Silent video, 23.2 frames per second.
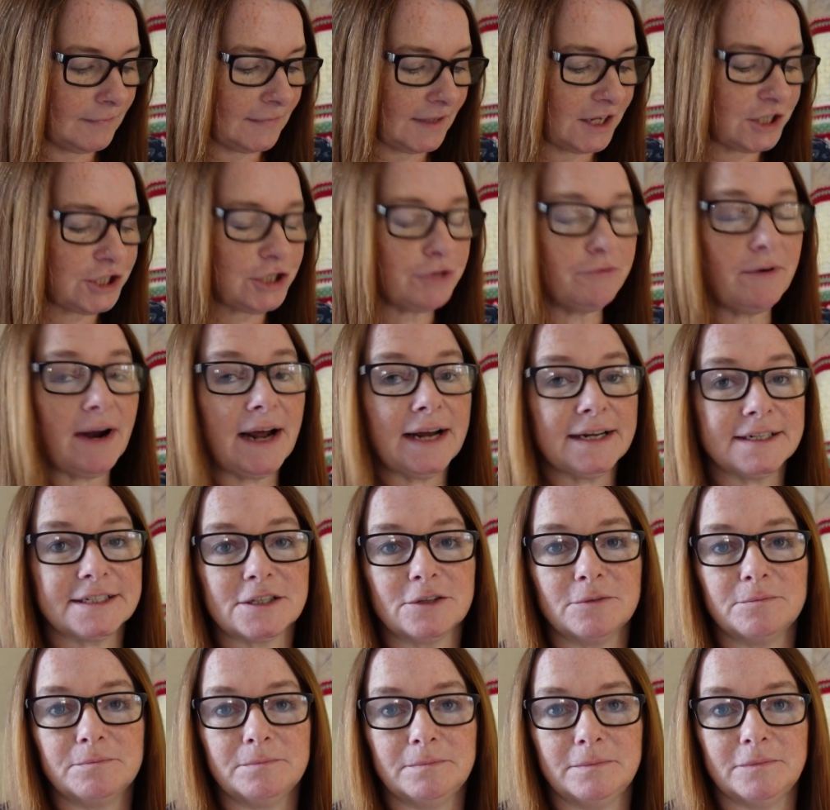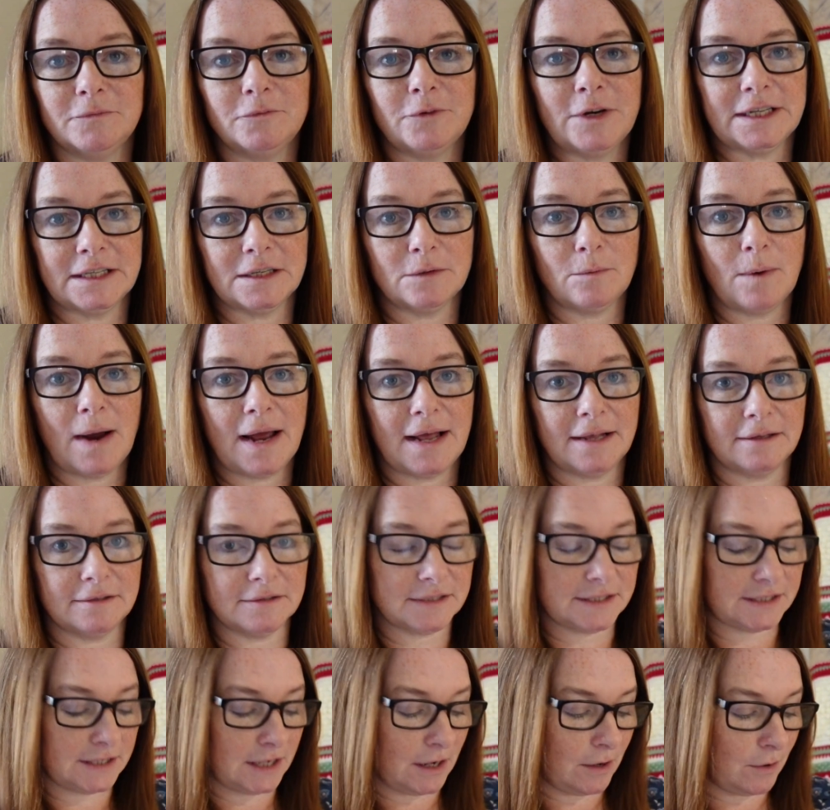She writes them really well,
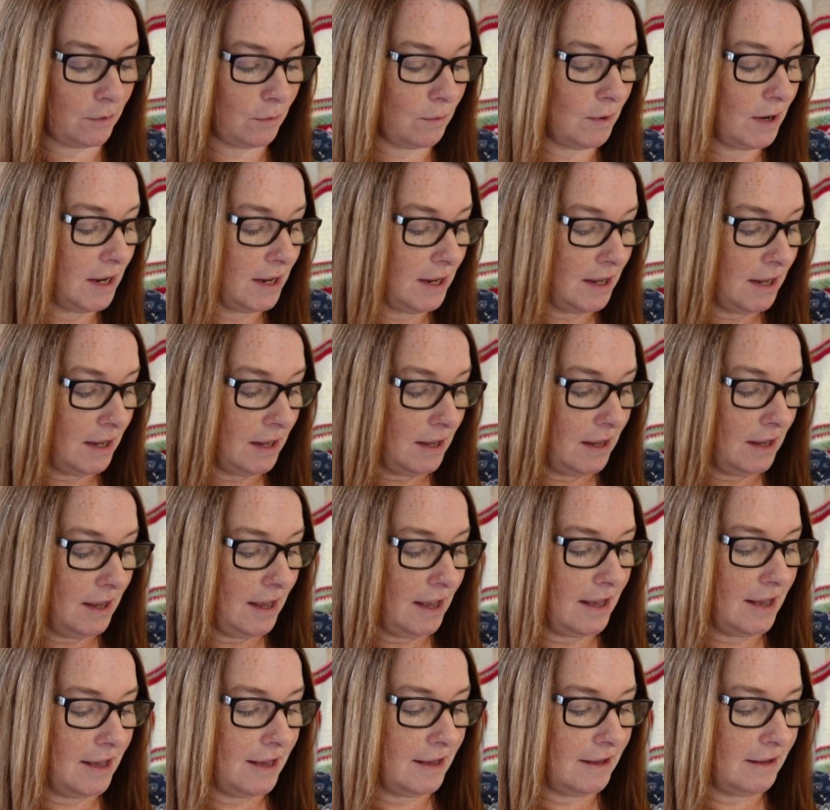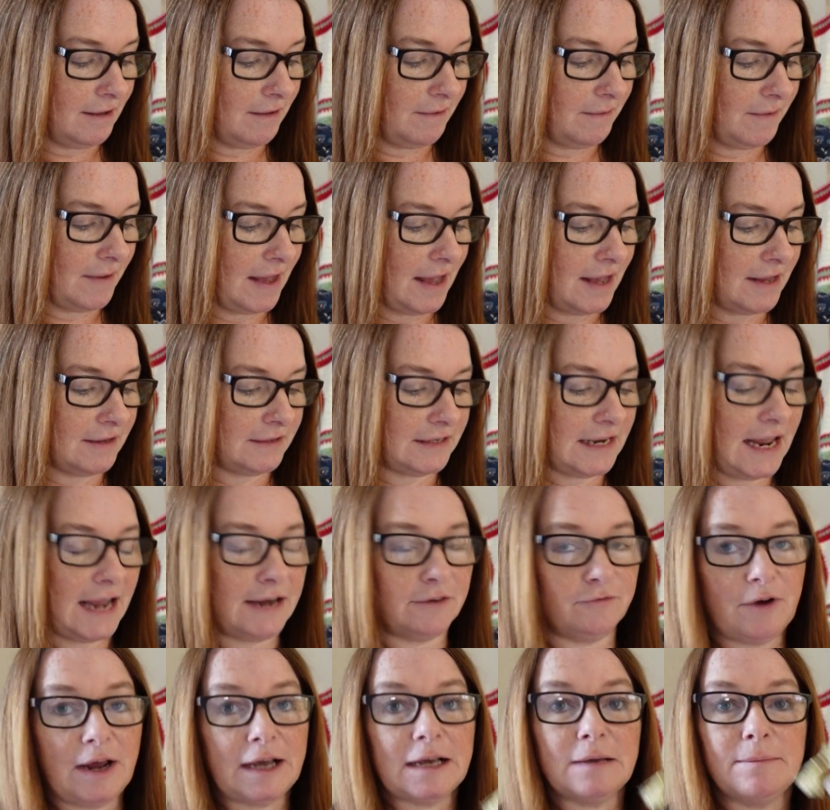so
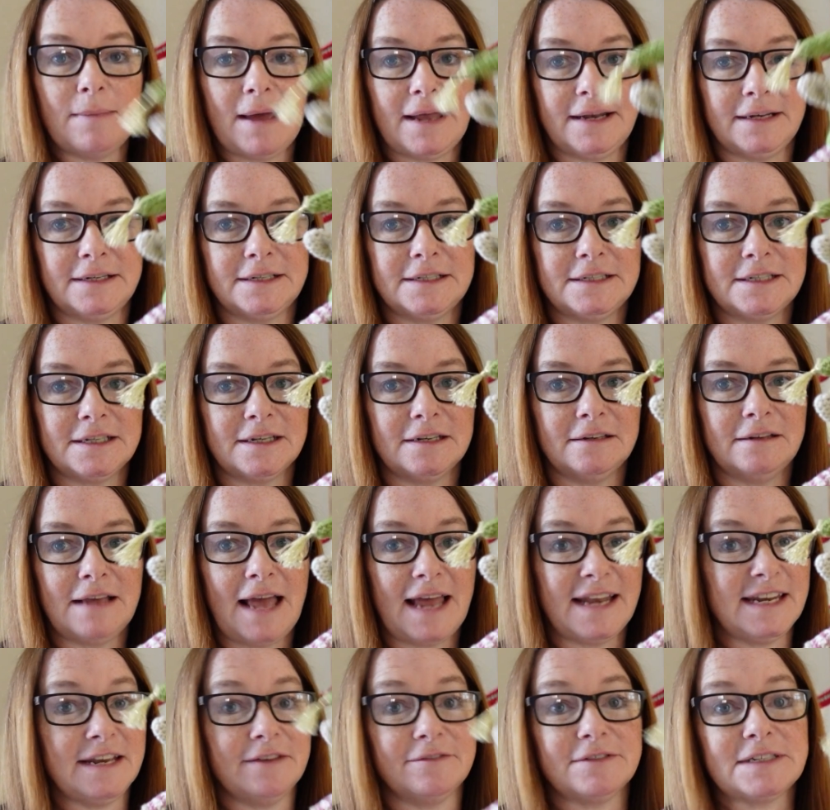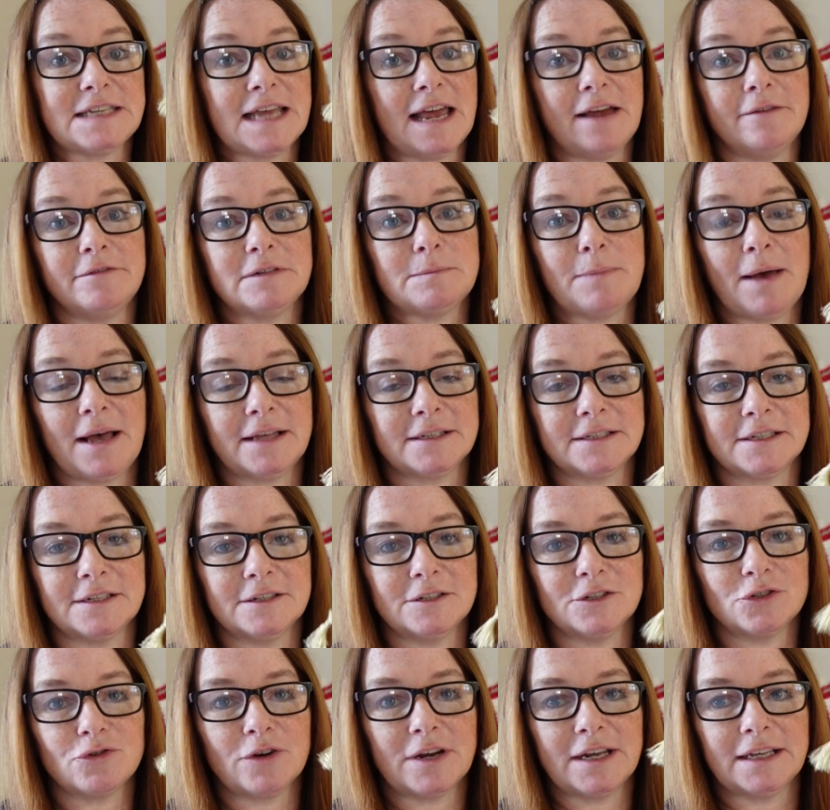I'd recommend any of Sarah's
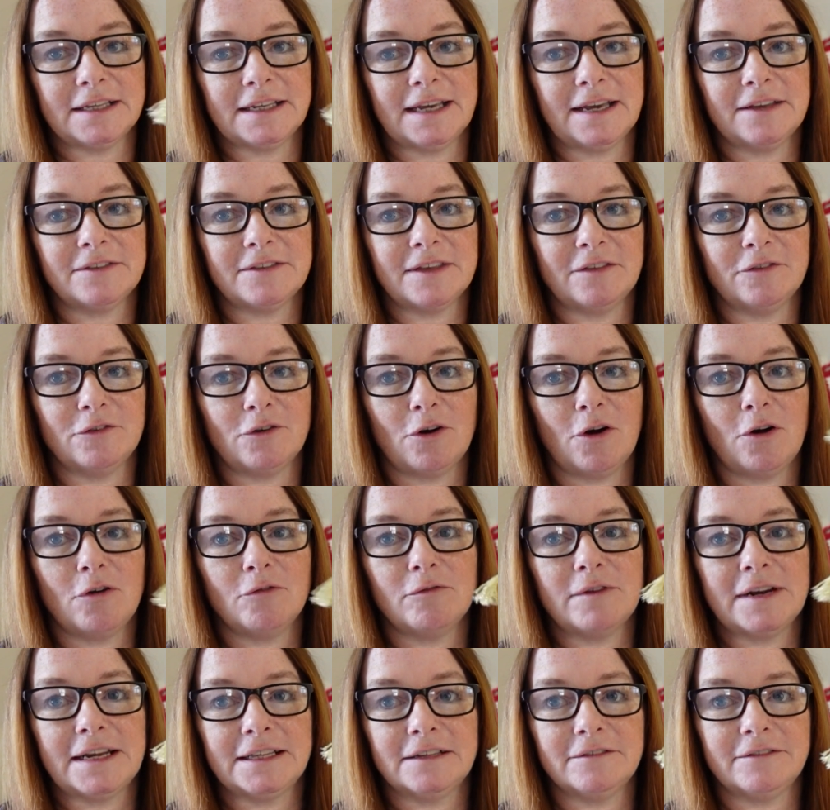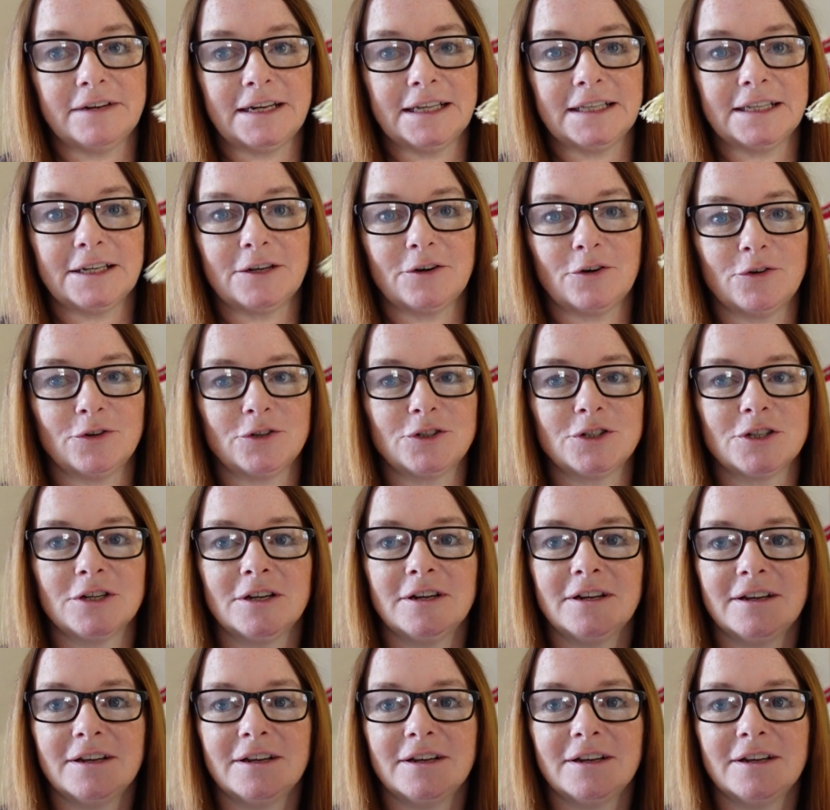patterns really. I think they're all really good.